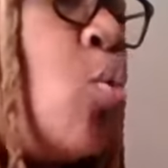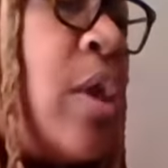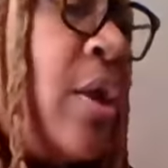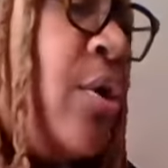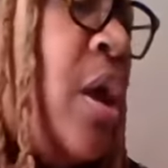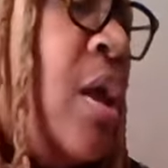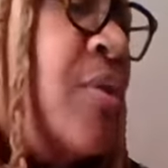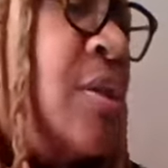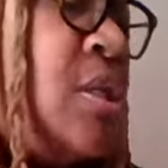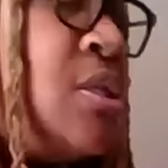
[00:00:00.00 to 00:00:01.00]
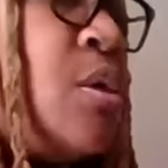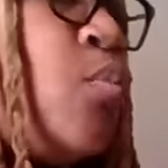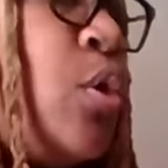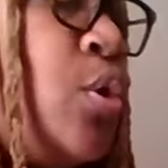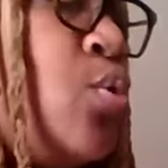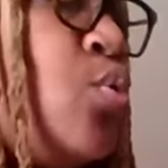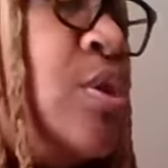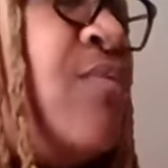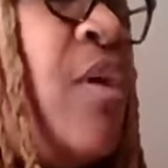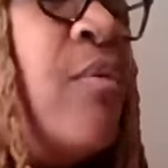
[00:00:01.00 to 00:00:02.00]
getter this is someone who
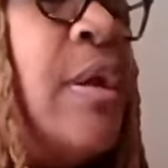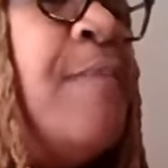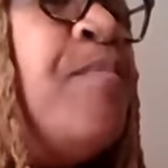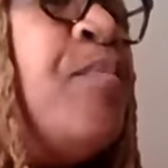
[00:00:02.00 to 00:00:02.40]
is very